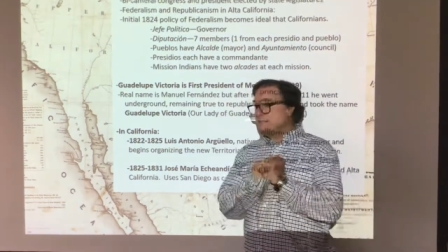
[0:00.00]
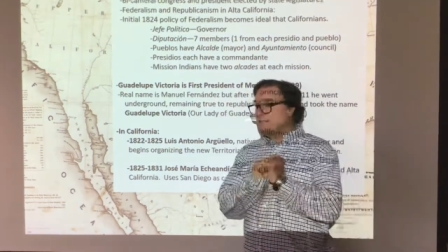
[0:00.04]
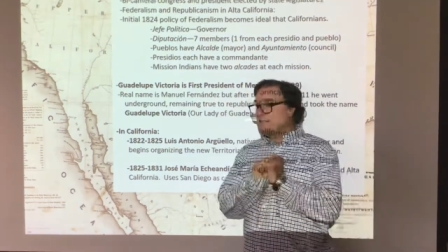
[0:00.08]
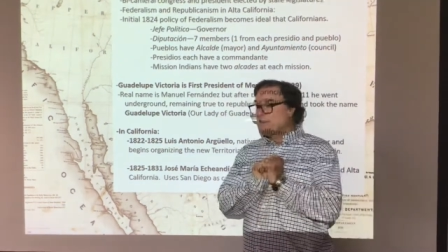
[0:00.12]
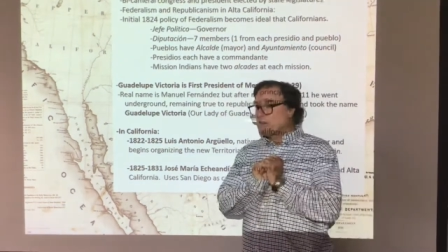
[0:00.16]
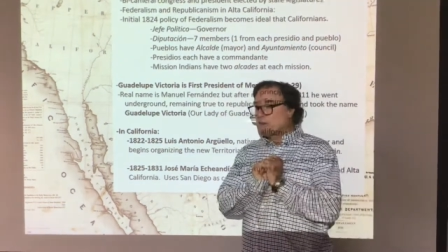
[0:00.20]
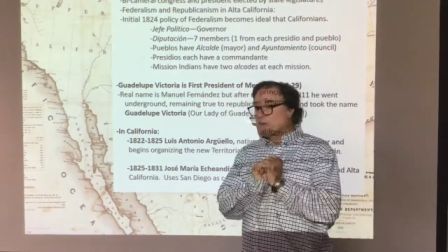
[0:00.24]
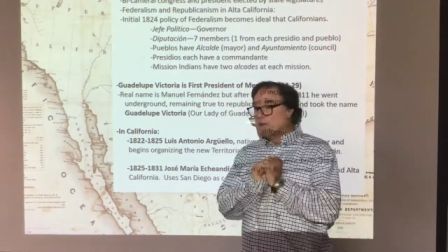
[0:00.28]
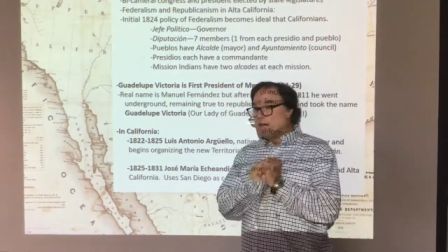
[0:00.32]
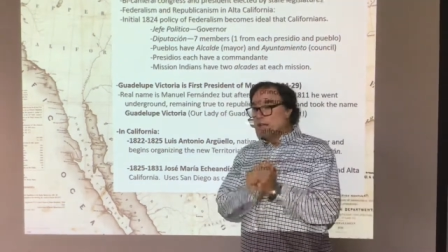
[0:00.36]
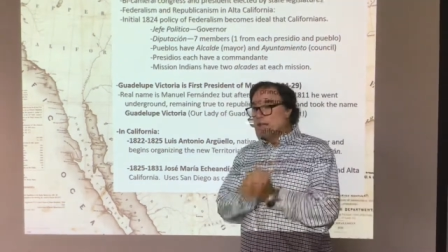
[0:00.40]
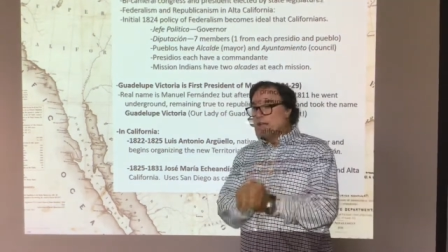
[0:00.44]
for
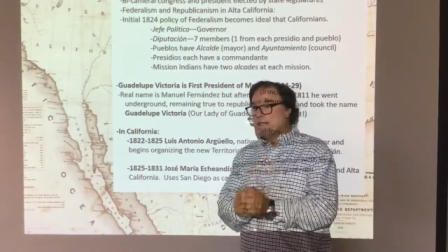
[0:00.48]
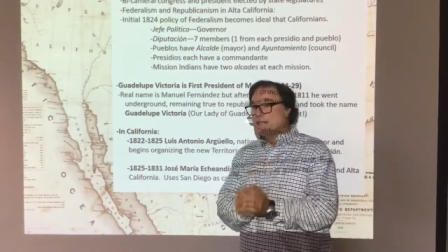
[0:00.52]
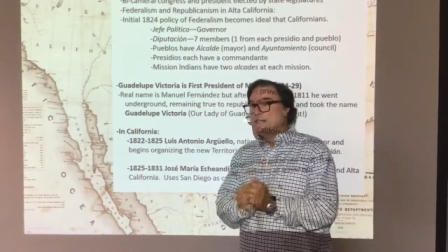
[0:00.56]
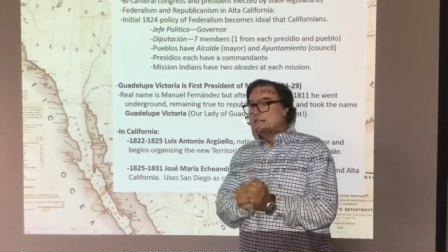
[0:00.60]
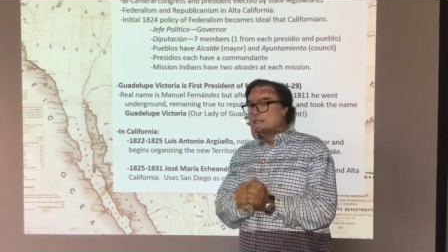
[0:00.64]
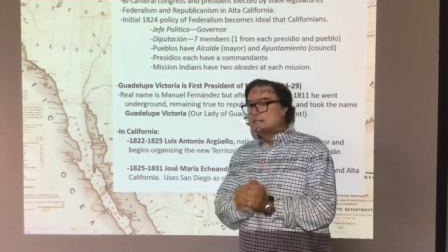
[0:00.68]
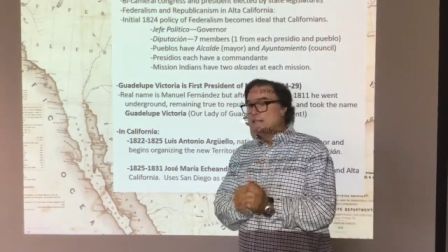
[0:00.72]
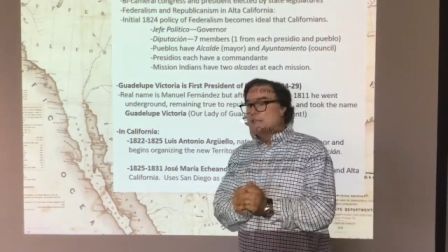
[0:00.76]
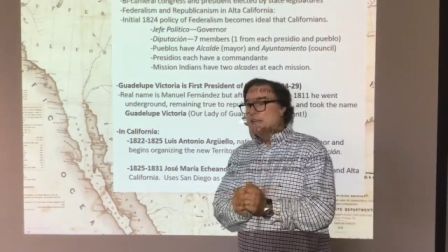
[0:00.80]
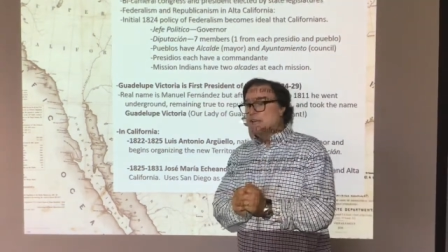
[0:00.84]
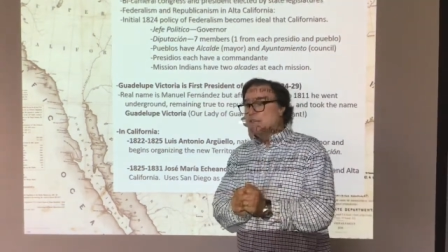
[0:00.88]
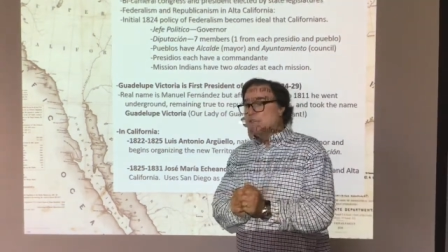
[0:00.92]

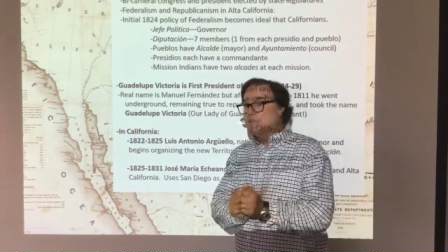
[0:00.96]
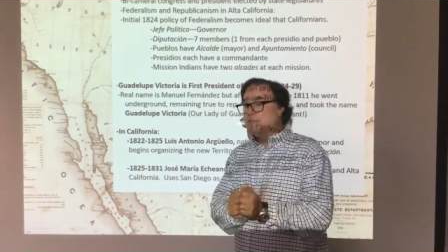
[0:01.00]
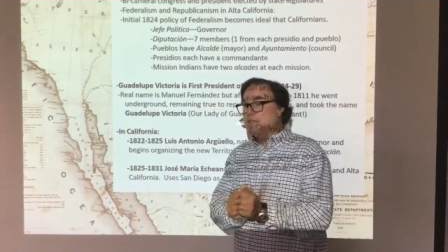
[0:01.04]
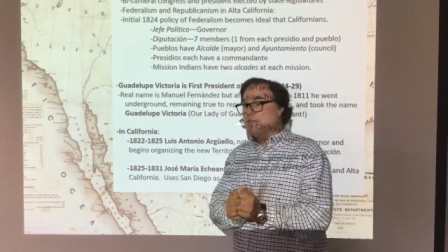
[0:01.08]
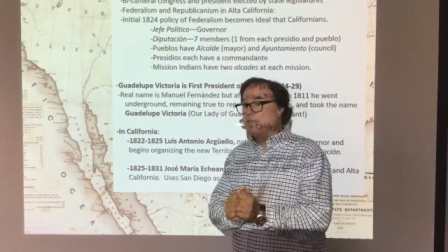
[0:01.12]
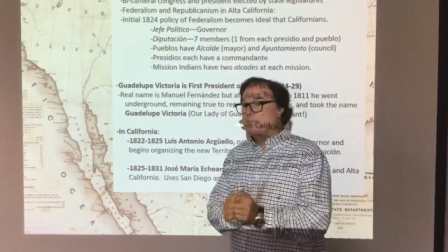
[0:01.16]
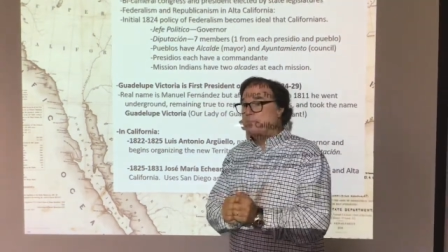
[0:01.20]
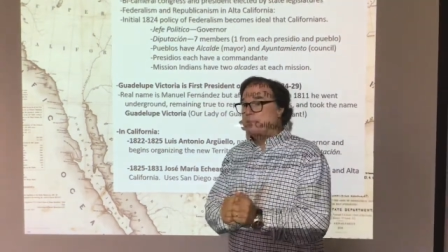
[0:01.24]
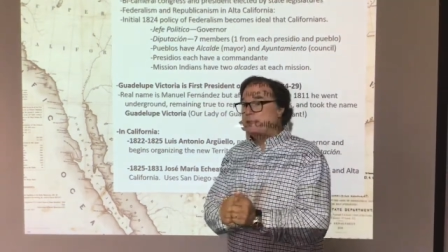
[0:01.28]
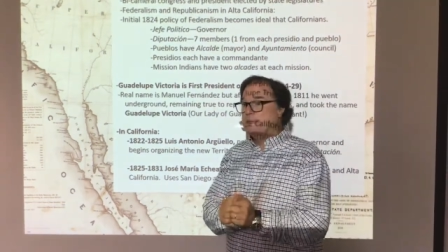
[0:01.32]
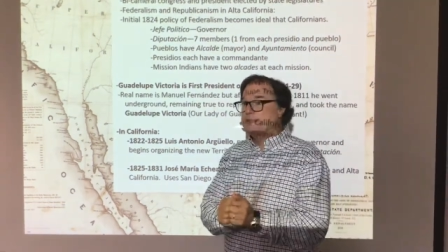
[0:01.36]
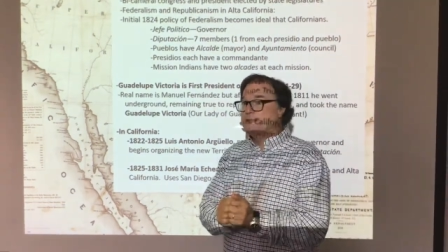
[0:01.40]
colonization
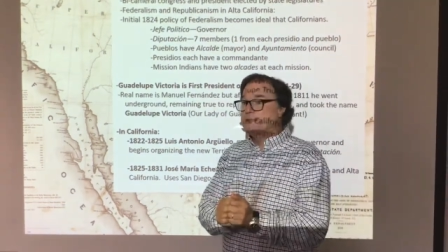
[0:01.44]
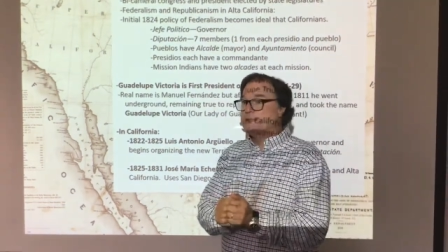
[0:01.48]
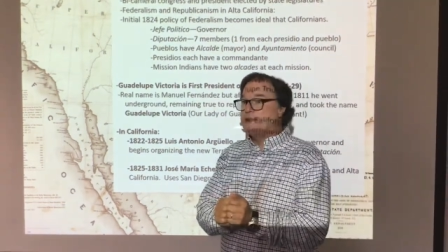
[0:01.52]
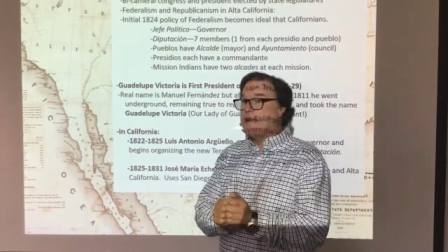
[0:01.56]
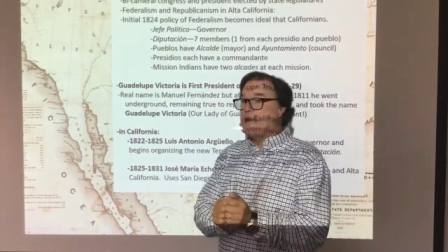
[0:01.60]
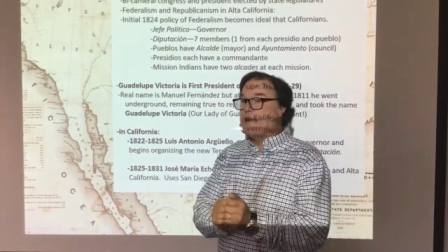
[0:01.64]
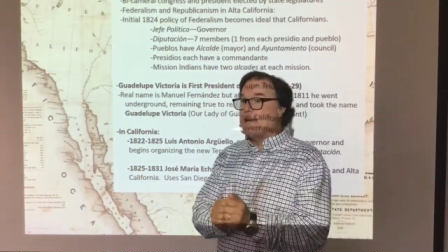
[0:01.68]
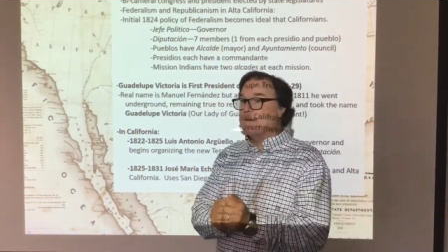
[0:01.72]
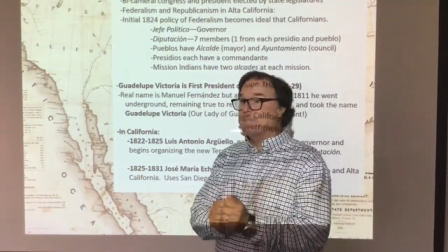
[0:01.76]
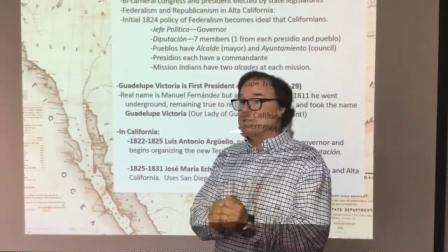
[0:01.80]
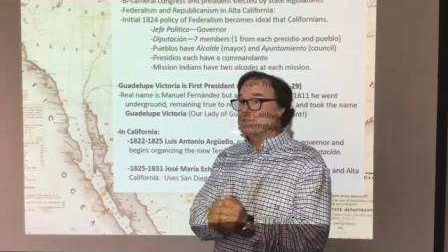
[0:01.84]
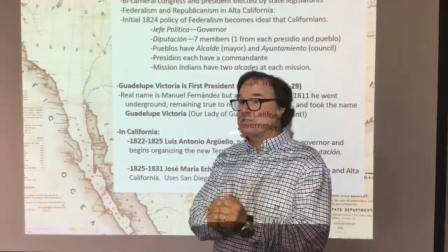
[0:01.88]
to be
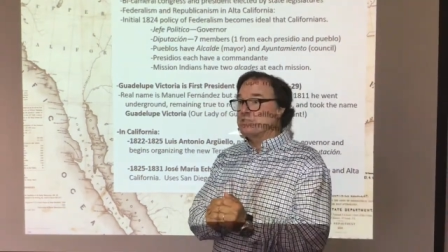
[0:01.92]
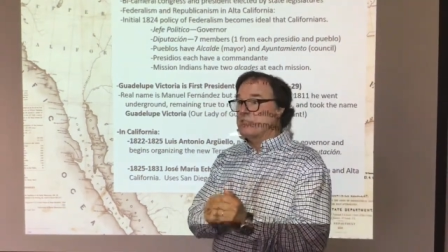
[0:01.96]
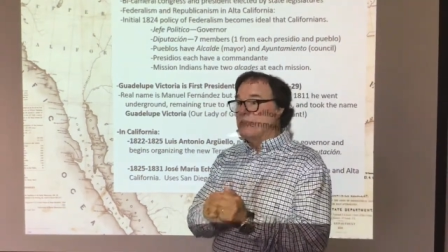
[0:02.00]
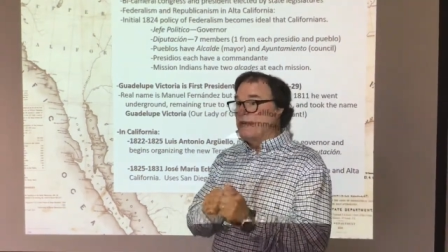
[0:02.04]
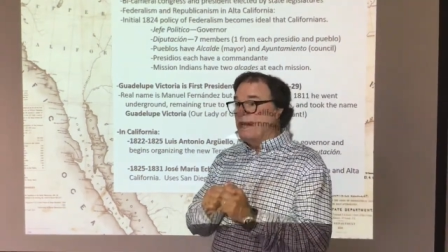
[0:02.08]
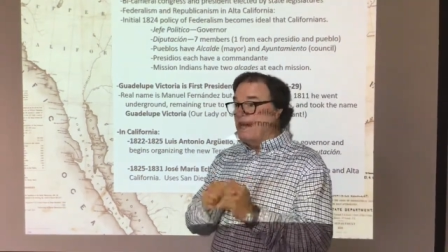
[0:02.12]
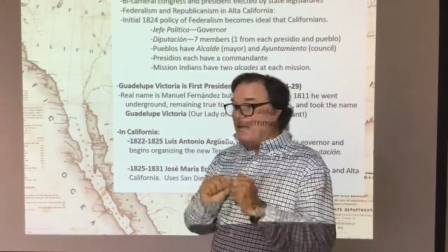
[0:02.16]
established